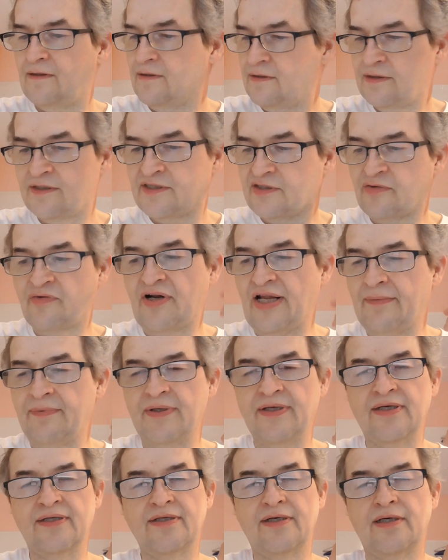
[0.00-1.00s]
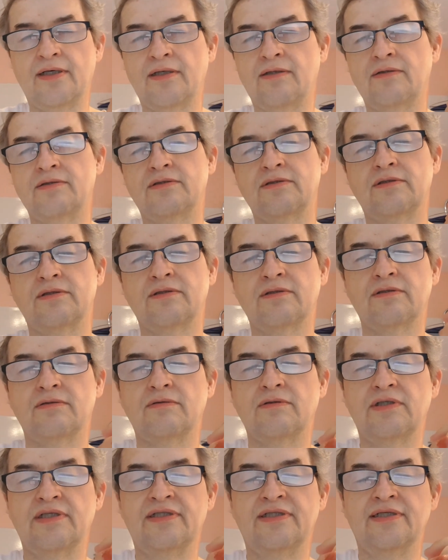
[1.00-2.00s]
scraping it out, you
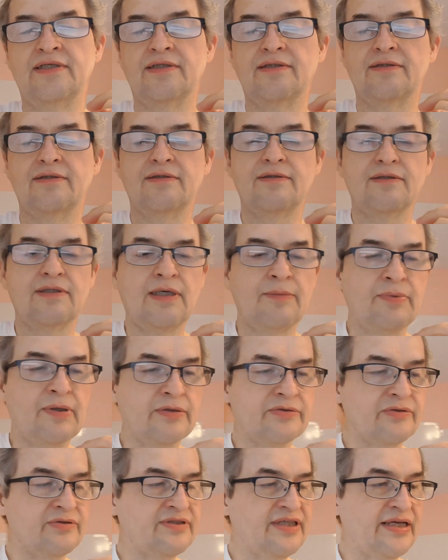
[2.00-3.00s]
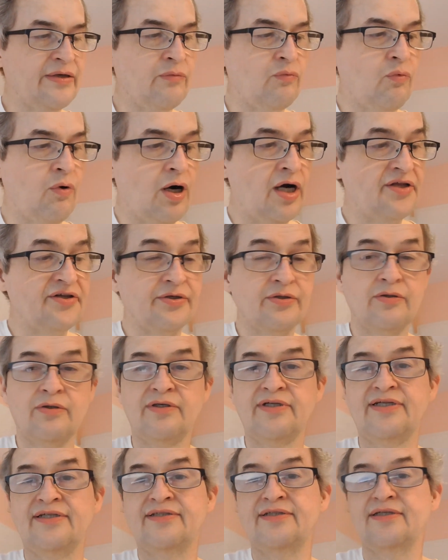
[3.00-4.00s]
know, and then about to take water
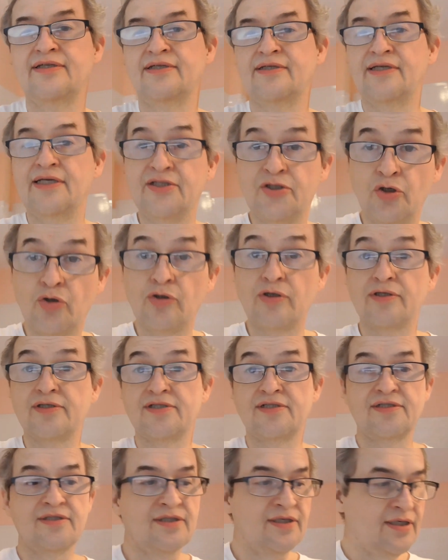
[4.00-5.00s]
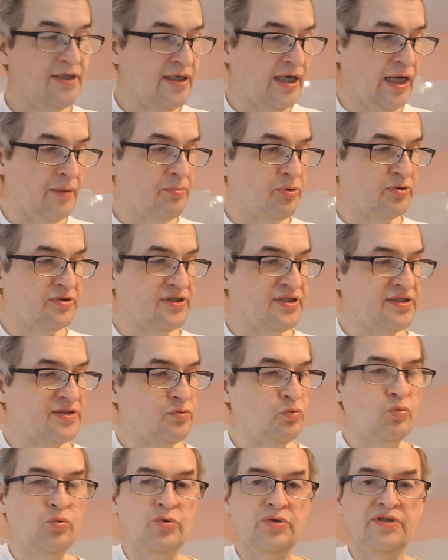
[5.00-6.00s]
on it. It hurts. I put this
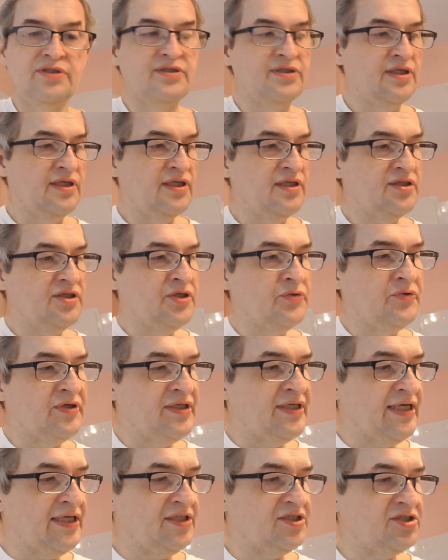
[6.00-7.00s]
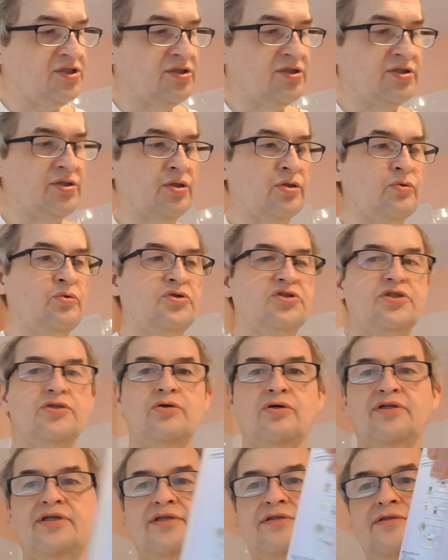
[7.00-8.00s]
wound irrigation solution
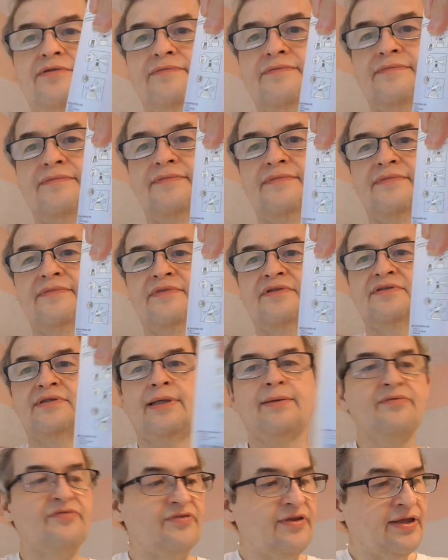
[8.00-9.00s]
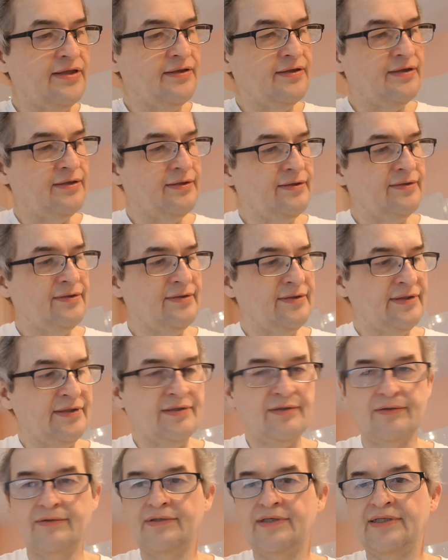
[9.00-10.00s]
on it, same thing, you
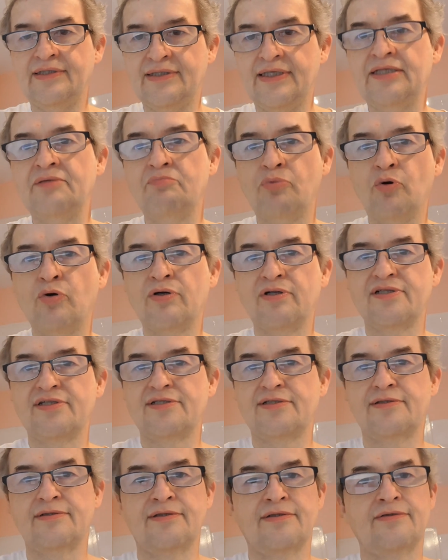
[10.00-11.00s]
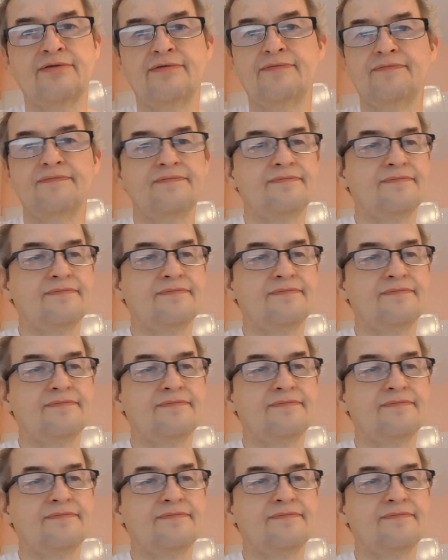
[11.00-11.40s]
know, it burns, you know.